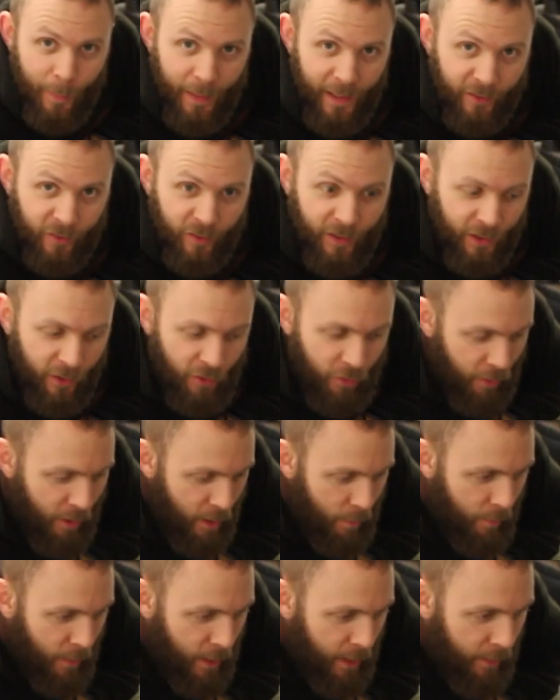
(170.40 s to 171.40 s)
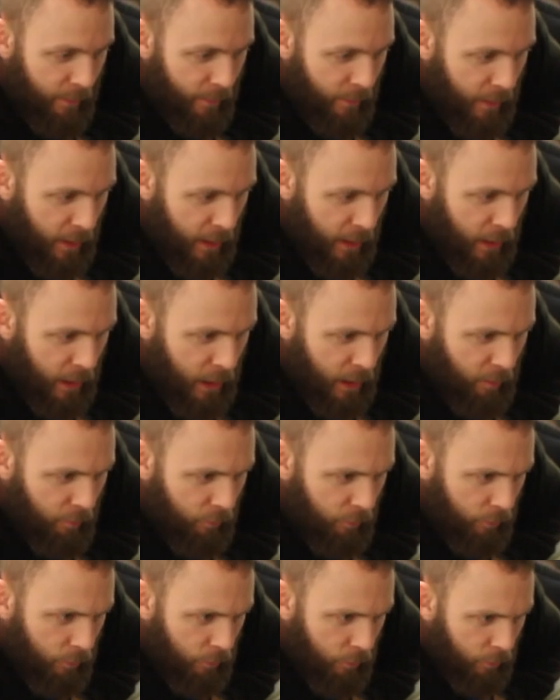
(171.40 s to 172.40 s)
plastic trim in the,
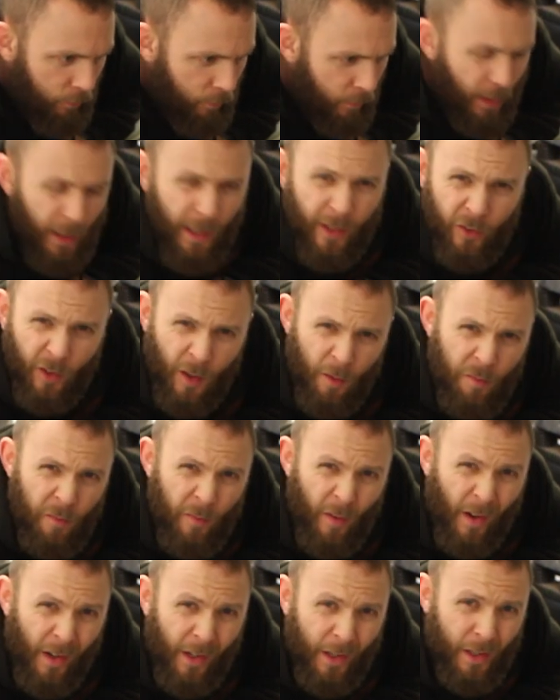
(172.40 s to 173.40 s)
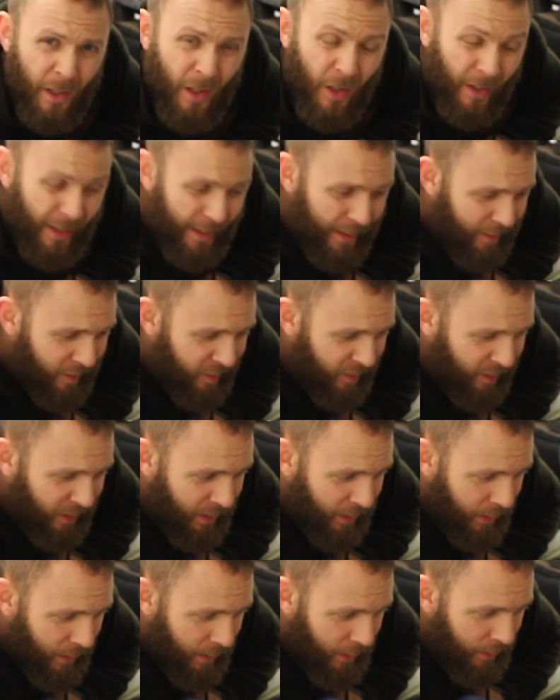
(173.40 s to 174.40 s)
is it a frunk guys?
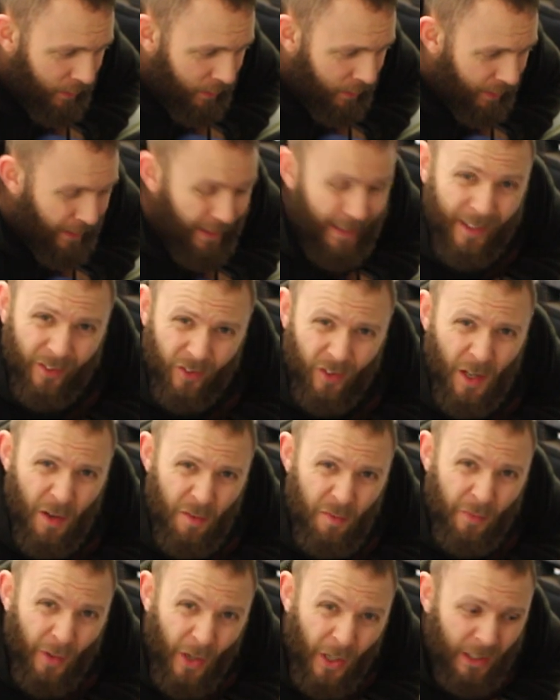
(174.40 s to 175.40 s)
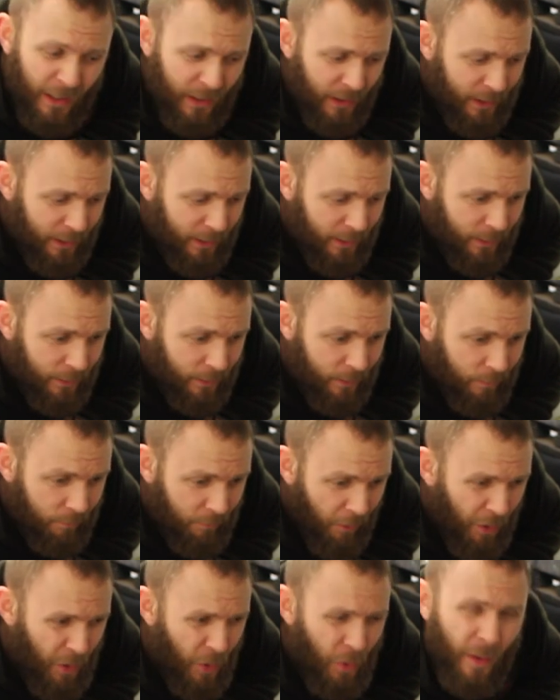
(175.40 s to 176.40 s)
Is it a frunk?
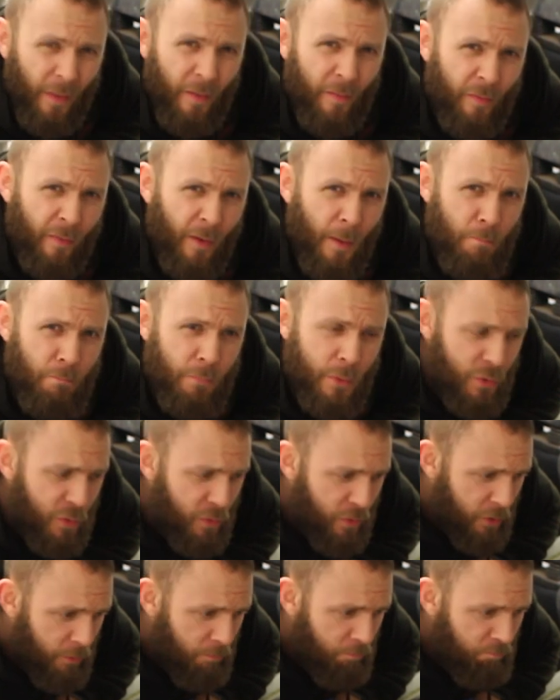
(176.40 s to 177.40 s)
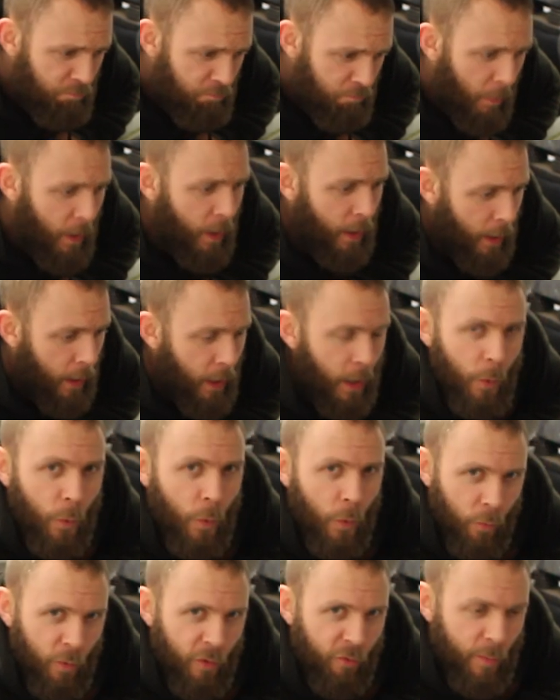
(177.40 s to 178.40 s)
I call it the front boot.
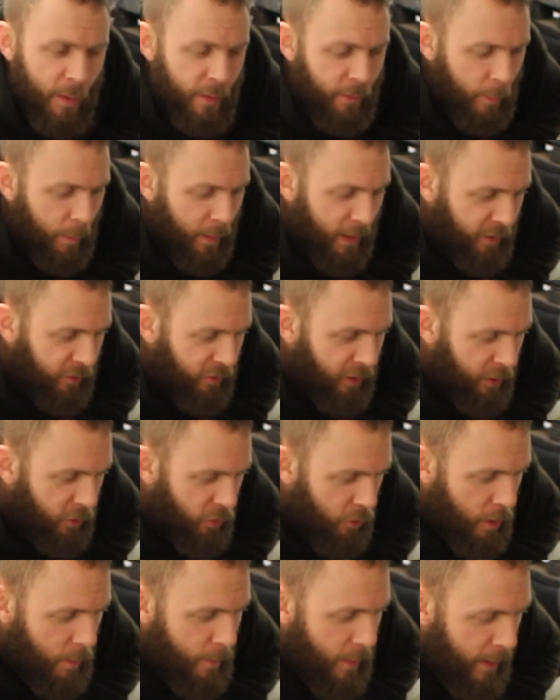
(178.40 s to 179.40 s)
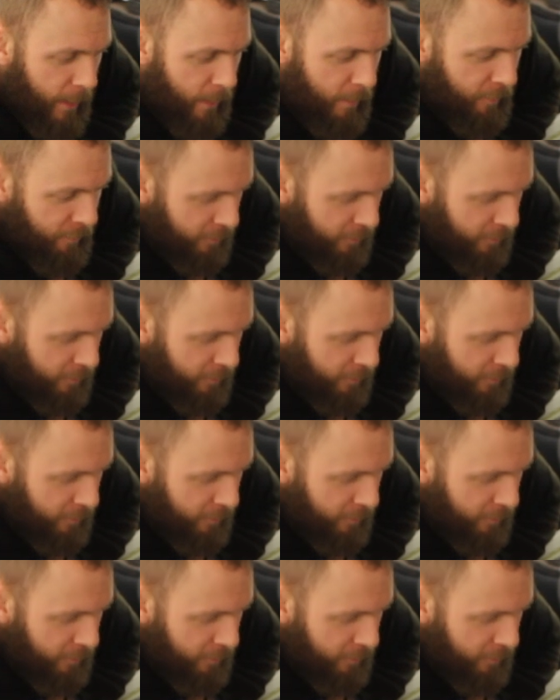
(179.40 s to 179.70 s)
We've removed the plastic trim in the